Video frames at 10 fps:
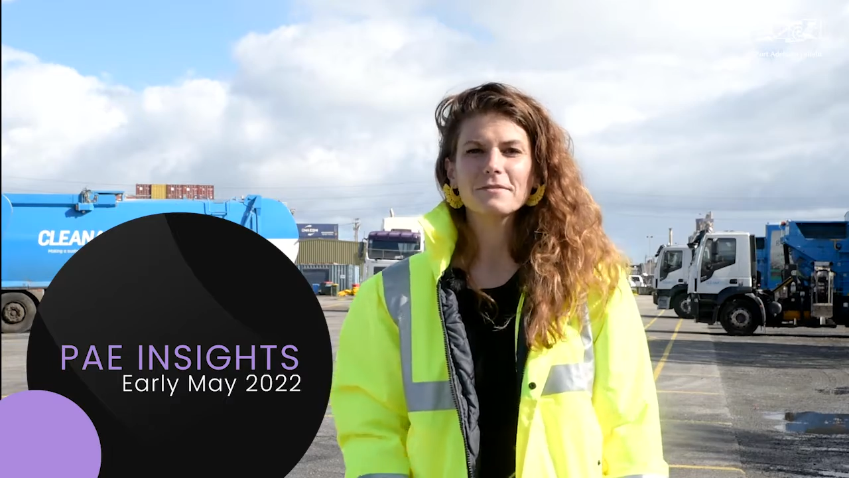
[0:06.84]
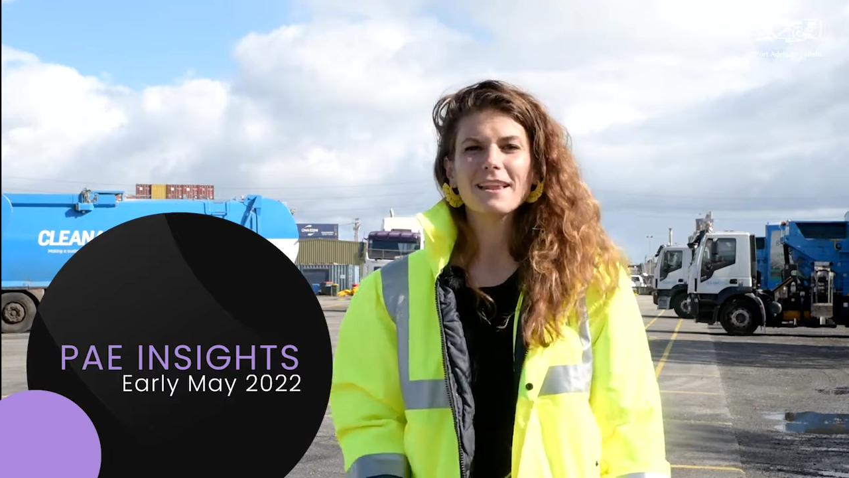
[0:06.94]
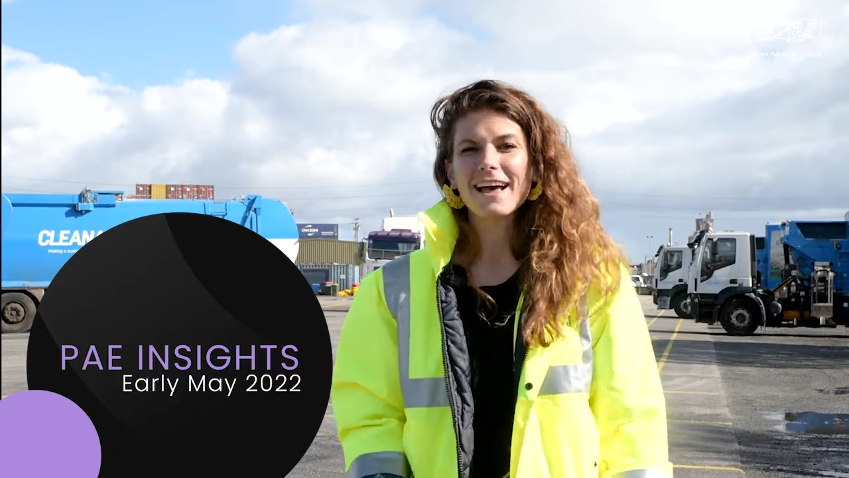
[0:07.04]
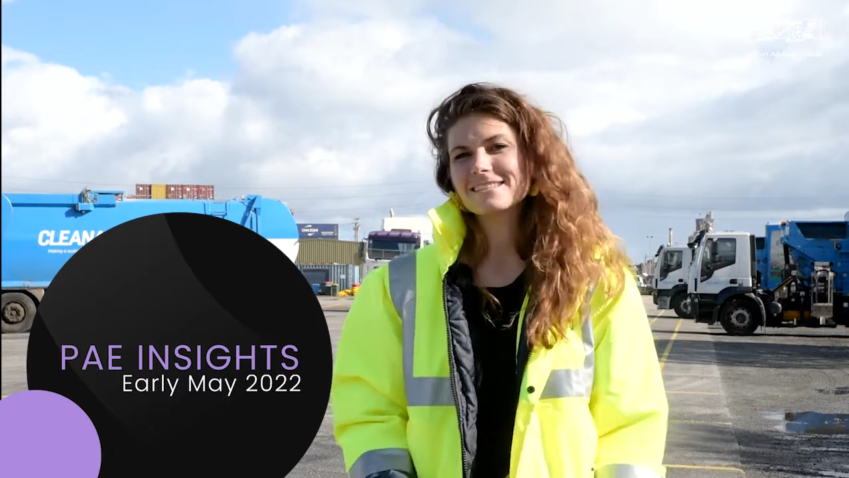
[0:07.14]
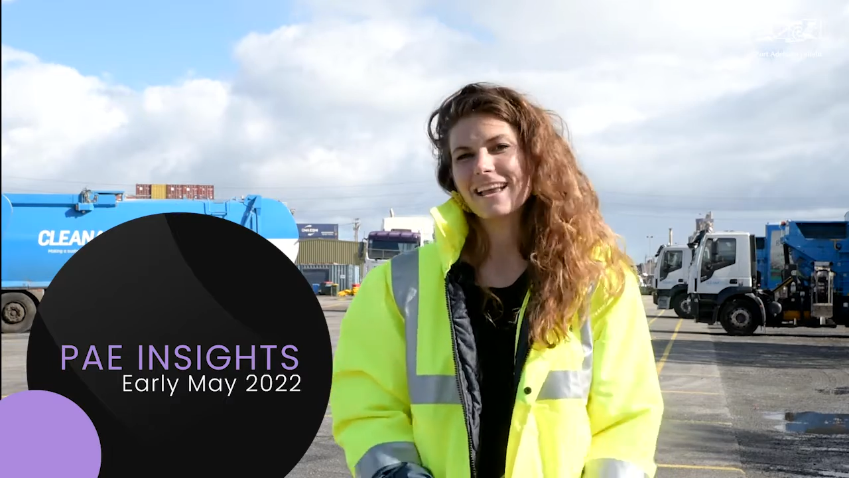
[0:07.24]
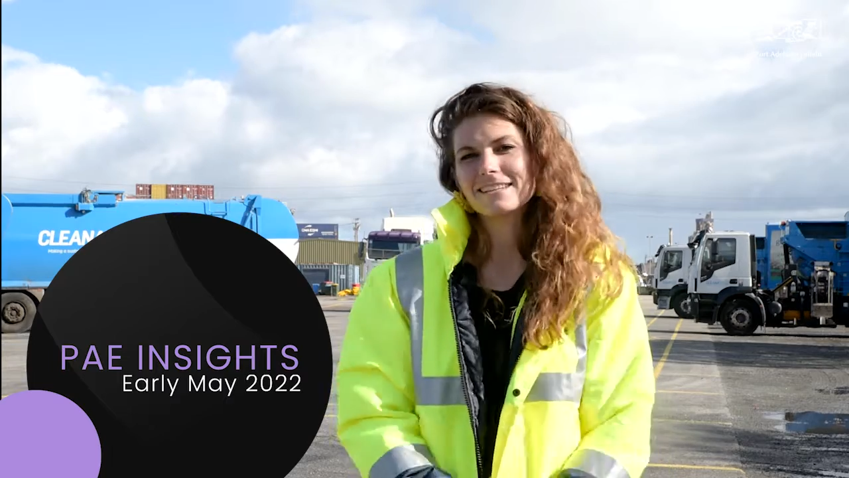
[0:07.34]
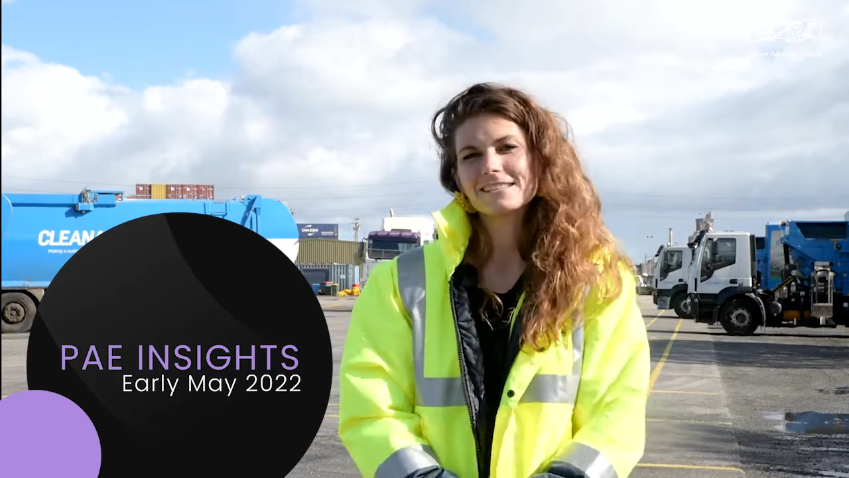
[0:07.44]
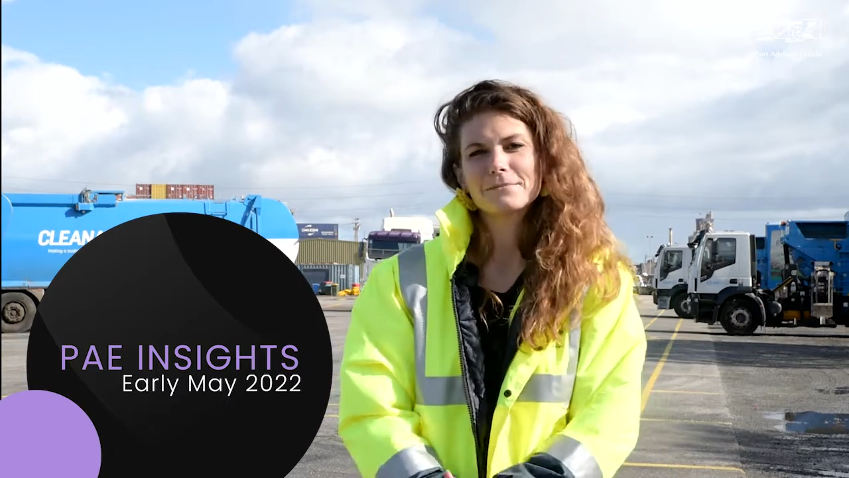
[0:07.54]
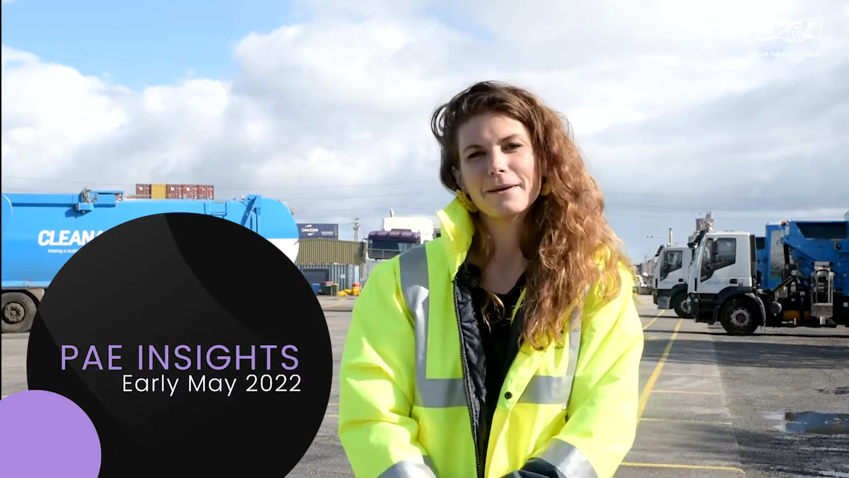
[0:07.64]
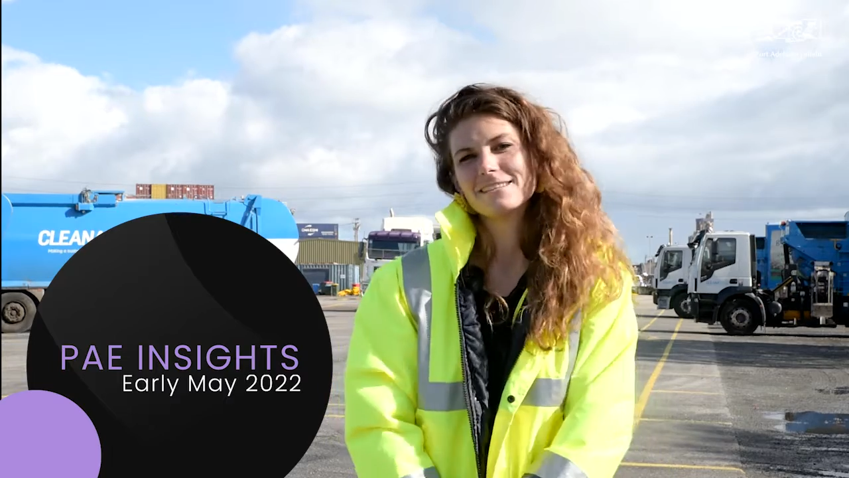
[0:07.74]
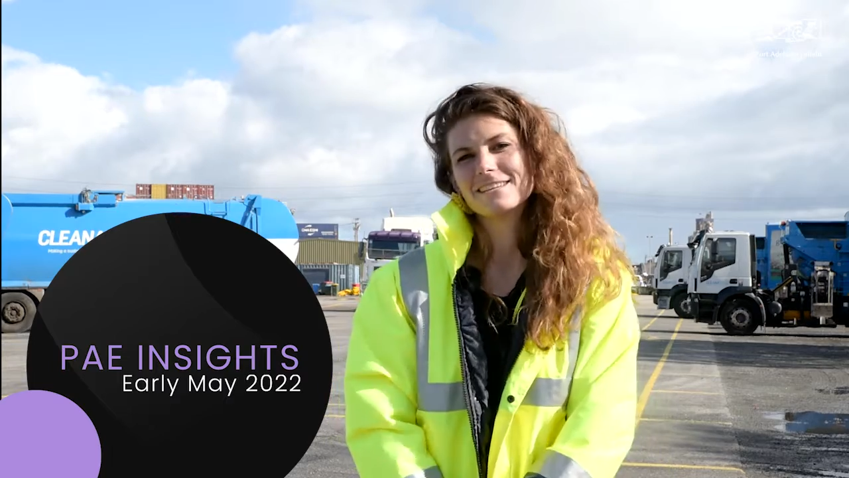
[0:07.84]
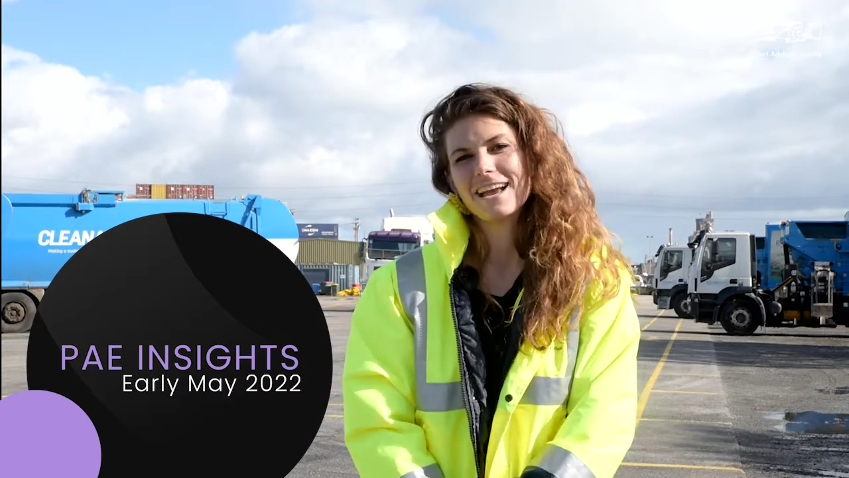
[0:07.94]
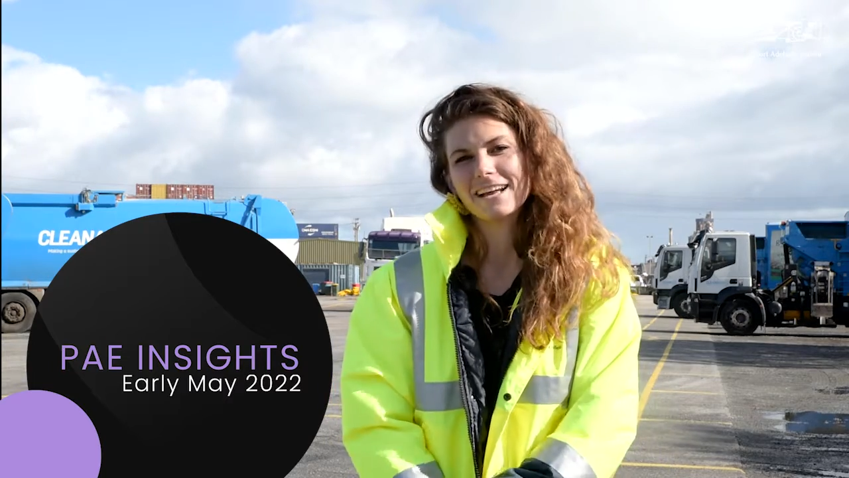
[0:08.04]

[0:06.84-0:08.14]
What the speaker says: from the last council meeting